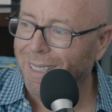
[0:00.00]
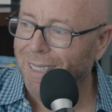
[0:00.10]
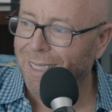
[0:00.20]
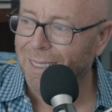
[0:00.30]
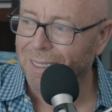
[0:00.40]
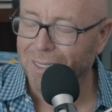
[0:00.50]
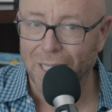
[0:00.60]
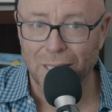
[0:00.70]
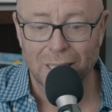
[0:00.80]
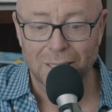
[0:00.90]
You know, they
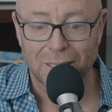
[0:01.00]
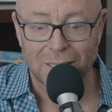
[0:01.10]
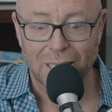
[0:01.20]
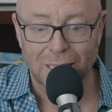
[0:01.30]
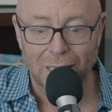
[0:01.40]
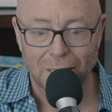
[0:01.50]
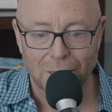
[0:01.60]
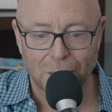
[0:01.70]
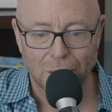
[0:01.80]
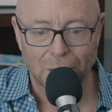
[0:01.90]
stay, they stay, they
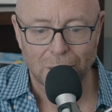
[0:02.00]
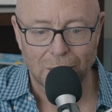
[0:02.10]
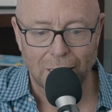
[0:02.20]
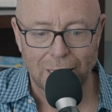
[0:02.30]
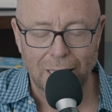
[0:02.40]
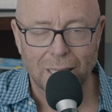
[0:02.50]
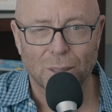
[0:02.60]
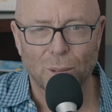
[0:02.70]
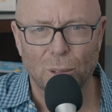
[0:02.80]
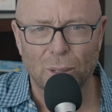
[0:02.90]
they they eat at
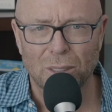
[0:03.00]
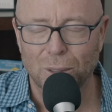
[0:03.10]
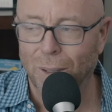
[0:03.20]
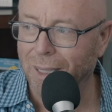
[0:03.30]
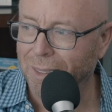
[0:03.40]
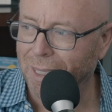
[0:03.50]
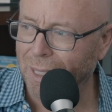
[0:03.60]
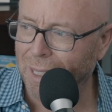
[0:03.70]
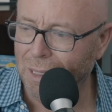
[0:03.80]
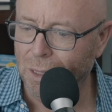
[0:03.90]
their own restaurants. They
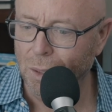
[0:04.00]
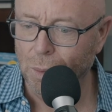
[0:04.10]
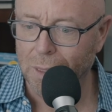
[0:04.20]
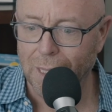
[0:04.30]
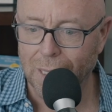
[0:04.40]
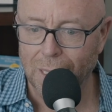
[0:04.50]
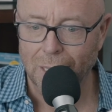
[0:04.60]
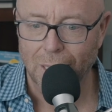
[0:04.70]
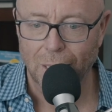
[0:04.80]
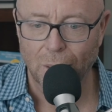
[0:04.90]
they do what
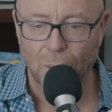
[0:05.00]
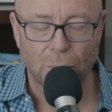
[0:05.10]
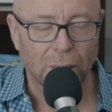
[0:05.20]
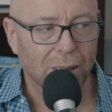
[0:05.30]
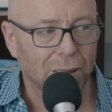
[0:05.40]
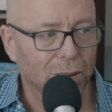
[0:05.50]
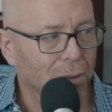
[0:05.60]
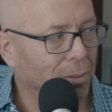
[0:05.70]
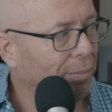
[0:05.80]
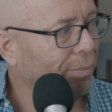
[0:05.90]
they know what they
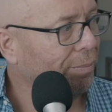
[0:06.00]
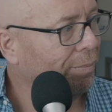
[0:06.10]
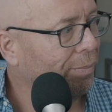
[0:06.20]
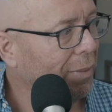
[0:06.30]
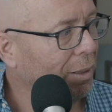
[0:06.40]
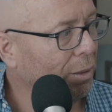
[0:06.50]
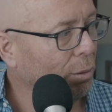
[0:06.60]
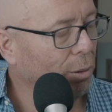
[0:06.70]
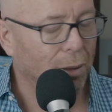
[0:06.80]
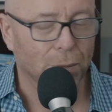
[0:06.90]
do. They're
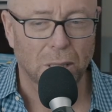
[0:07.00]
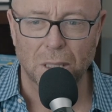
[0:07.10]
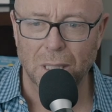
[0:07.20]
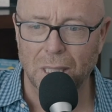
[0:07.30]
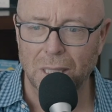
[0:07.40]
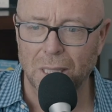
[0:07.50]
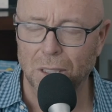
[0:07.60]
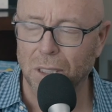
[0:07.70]
growing rich in a niche.